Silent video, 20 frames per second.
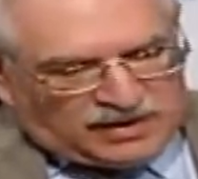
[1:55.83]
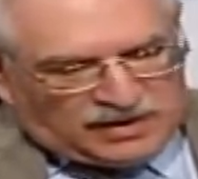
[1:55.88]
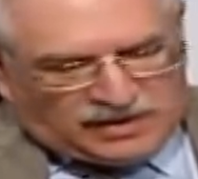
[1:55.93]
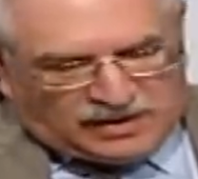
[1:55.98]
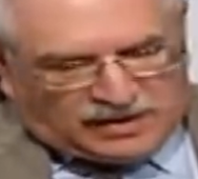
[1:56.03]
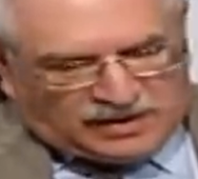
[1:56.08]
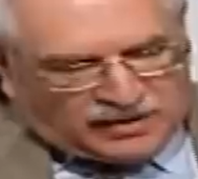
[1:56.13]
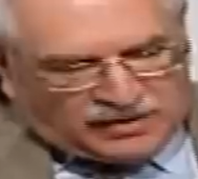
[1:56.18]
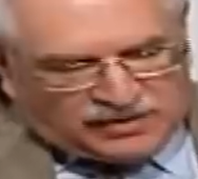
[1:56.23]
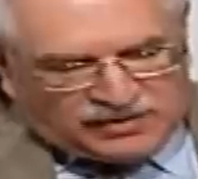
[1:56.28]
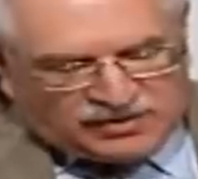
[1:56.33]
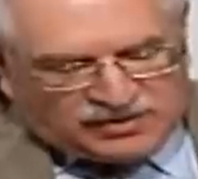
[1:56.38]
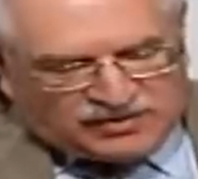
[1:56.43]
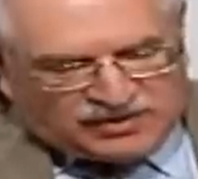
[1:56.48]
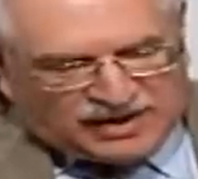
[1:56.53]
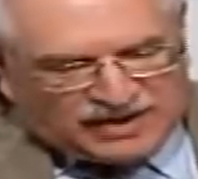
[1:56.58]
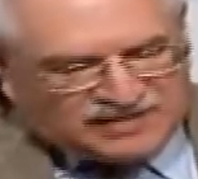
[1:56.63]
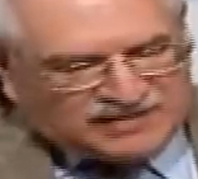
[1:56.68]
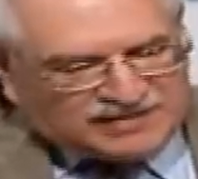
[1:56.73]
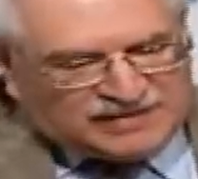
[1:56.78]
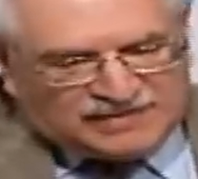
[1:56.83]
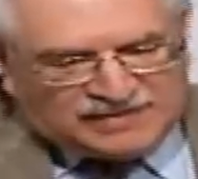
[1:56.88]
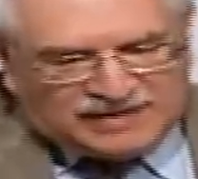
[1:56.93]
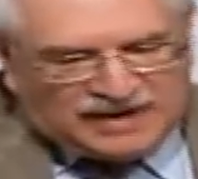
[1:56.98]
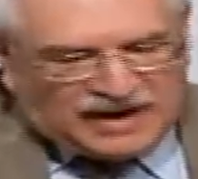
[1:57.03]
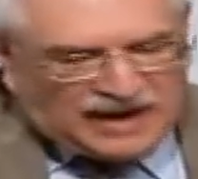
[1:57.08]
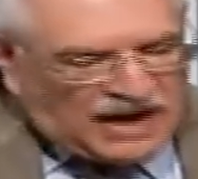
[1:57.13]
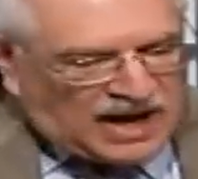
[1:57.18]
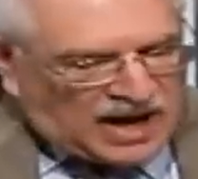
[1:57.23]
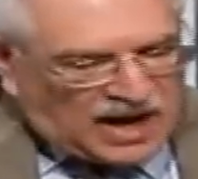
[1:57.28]
Uh, the test is
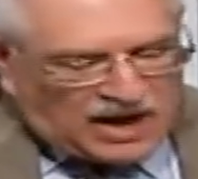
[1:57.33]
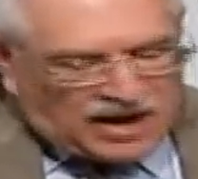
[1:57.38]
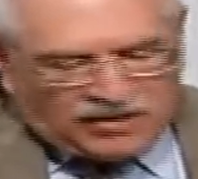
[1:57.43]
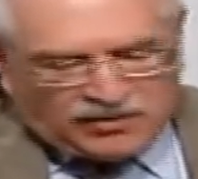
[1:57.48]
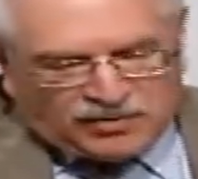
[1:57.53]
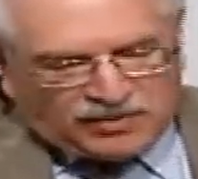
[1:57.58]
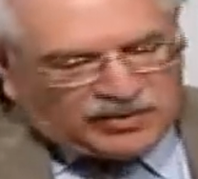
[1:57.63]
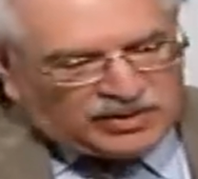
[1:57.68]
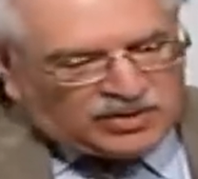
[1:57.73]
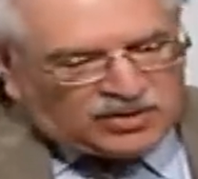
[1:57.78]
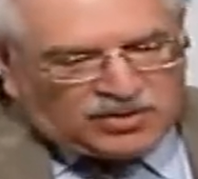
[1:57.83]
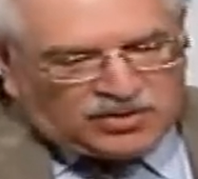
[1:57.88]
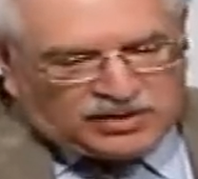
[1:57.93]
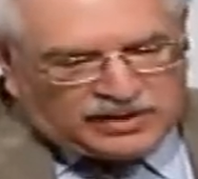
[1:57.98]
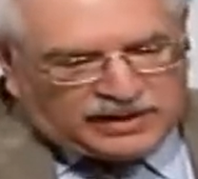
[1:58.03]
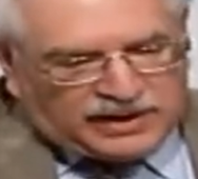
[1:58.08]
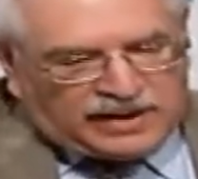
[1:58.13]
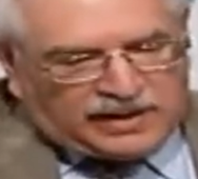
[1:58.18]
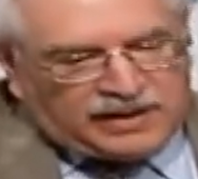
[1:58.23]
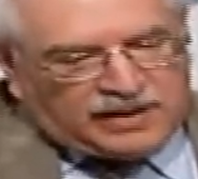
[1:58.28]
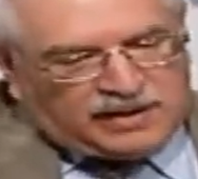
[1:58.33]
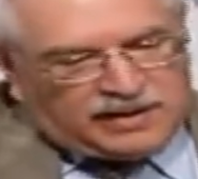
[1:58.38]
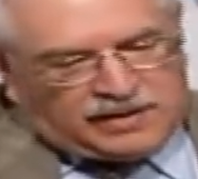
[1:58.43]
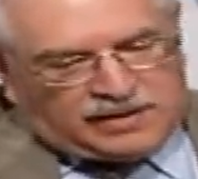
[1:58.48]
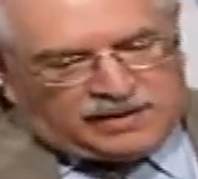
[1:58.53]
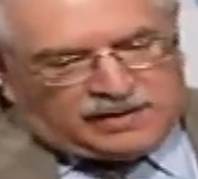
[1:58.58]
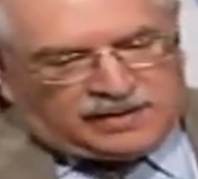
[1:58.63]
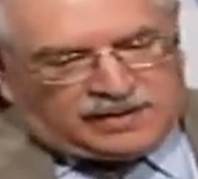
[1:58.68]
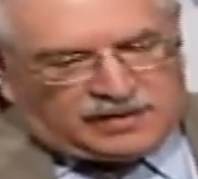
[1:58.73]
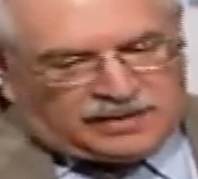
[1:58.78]
a uh, what we call a
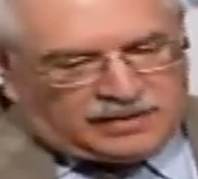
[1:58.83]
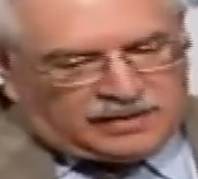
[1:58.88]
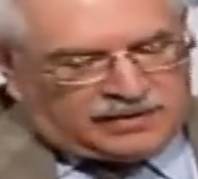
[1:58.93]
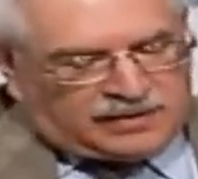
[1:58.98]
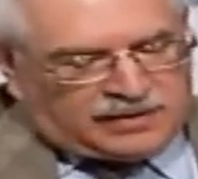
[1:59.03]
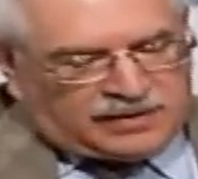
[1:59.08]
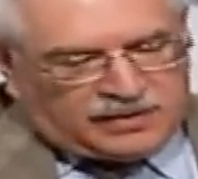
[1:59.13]
uh,